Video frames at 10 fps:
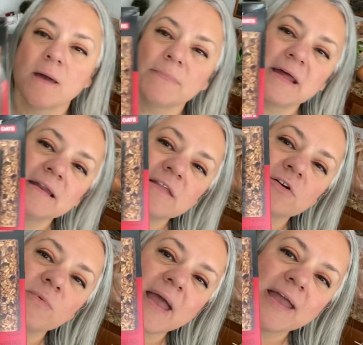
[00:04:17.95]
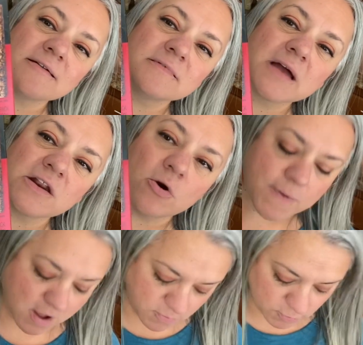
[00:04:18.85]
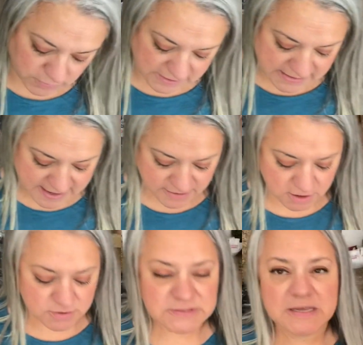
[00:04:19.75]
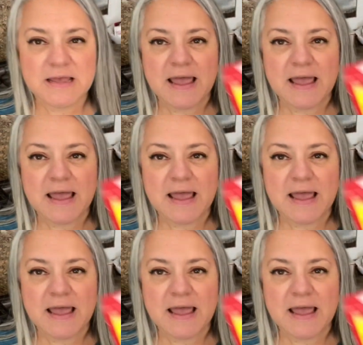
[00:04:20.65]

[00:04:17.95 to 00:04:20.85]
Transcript: but either way, I know Paul will really like those.